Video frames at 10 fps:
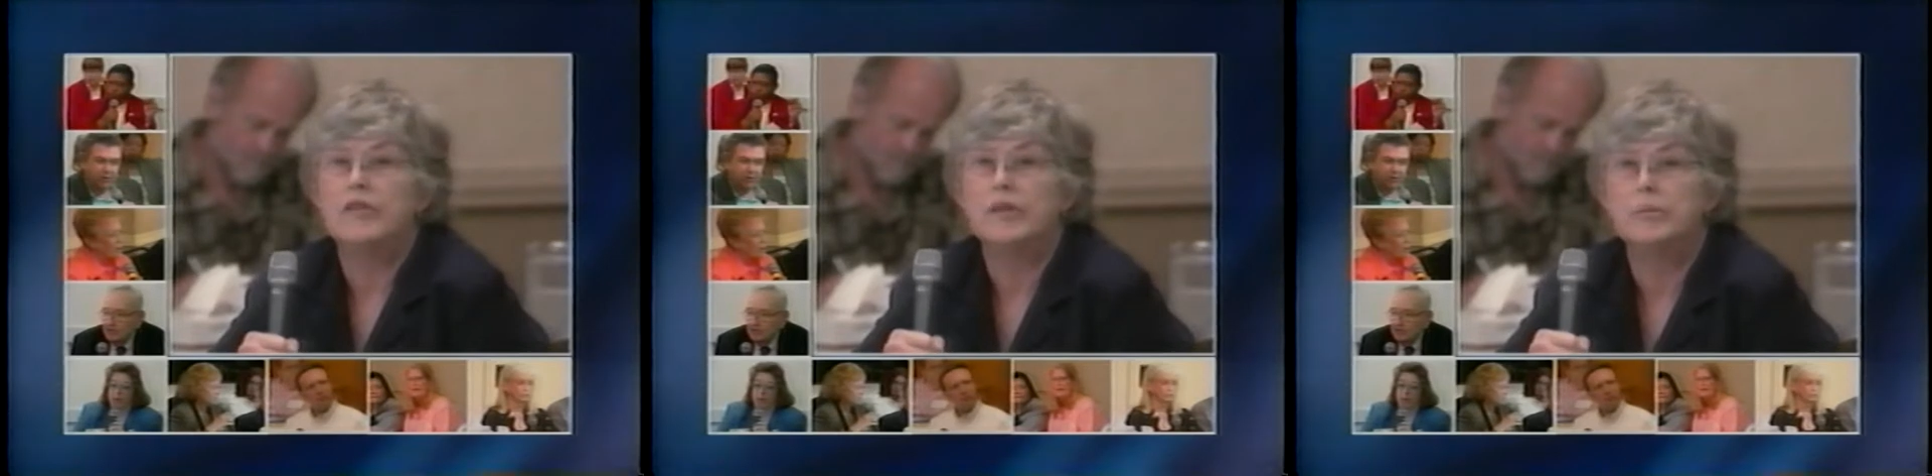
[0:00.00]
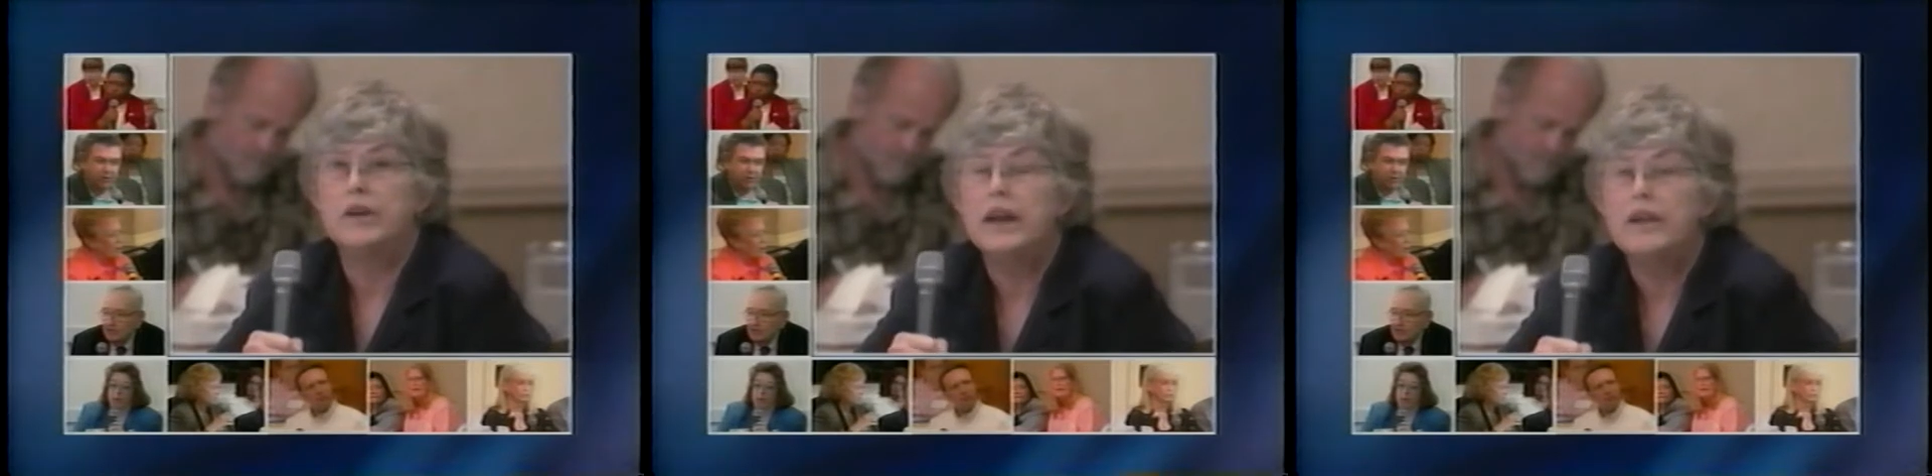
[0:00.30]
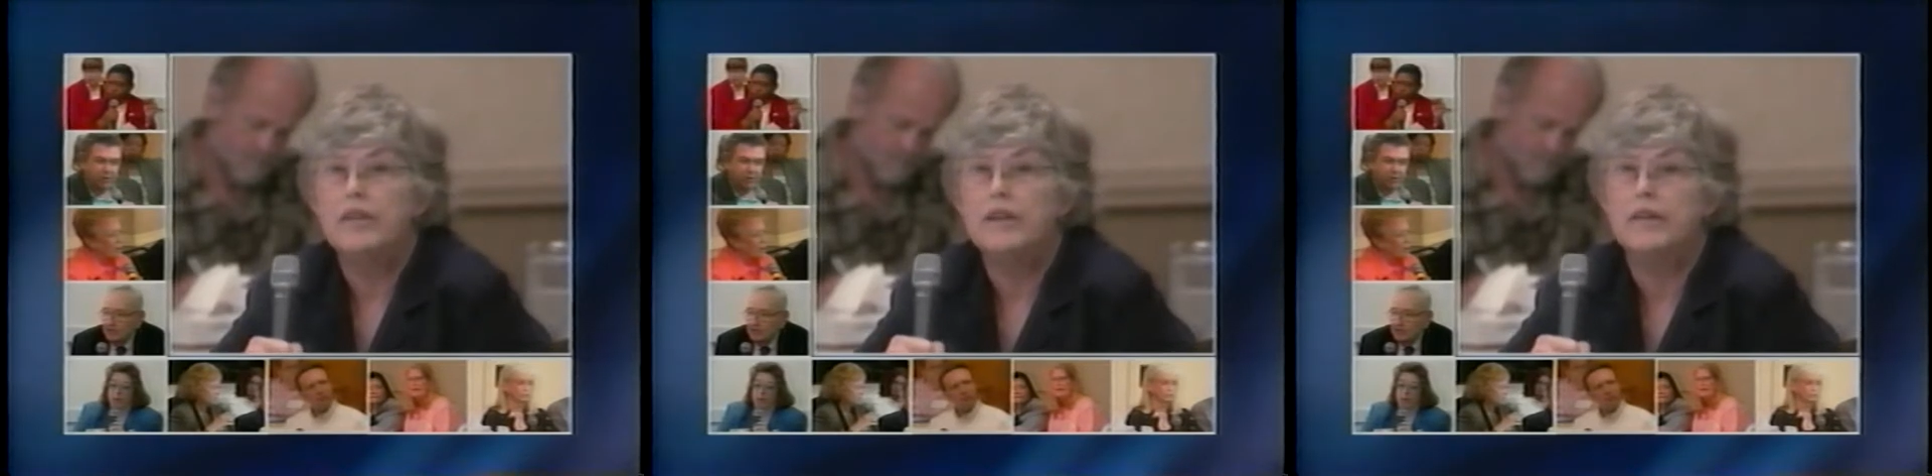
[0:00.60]
some
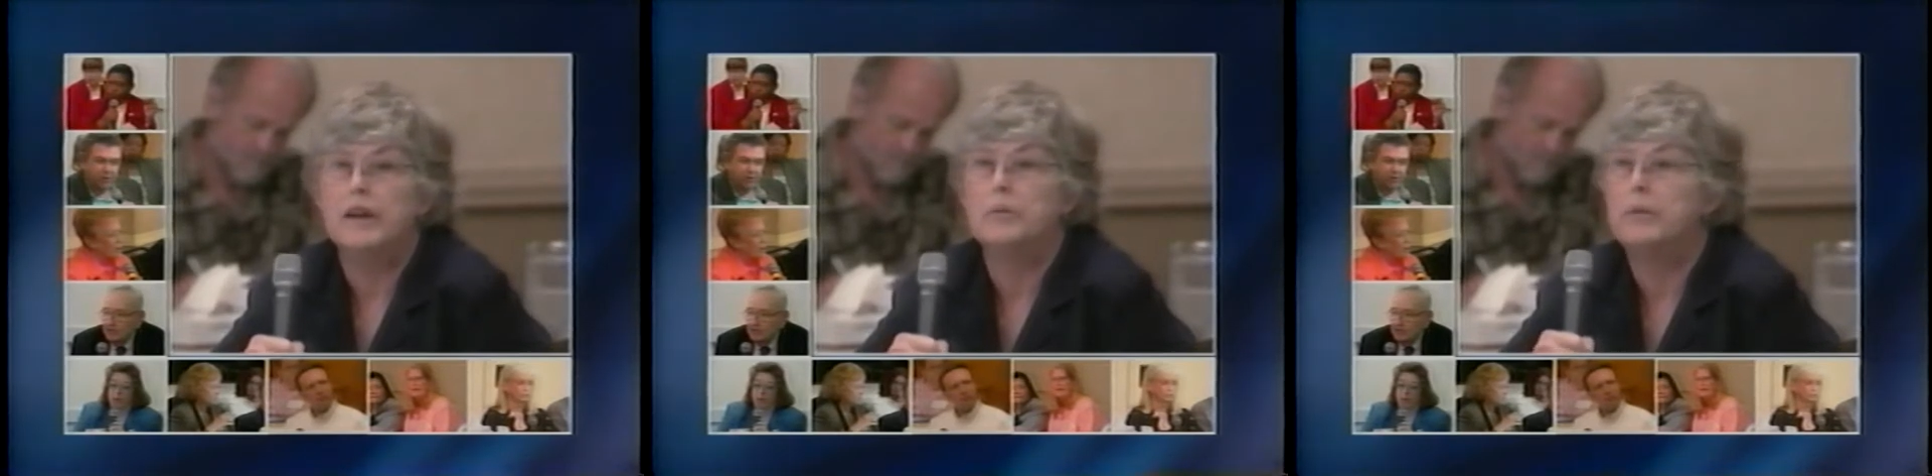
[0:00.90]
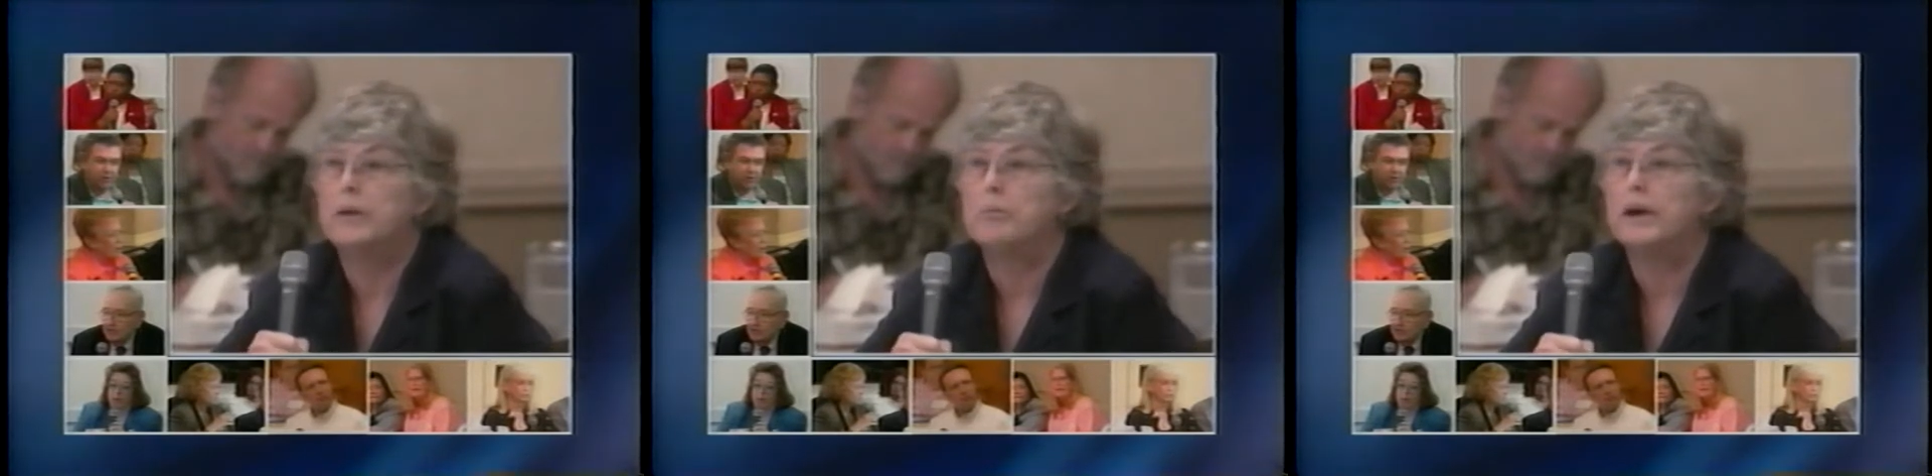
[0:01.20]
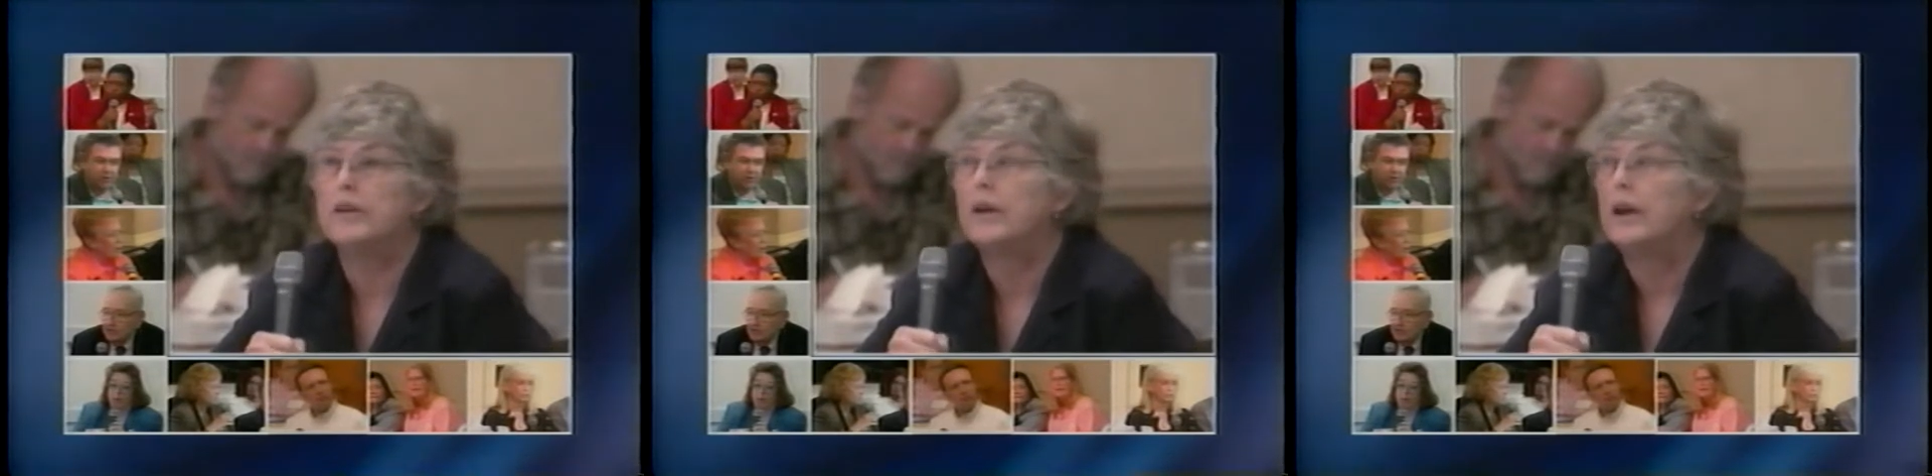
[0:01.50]
teeth in the amendment,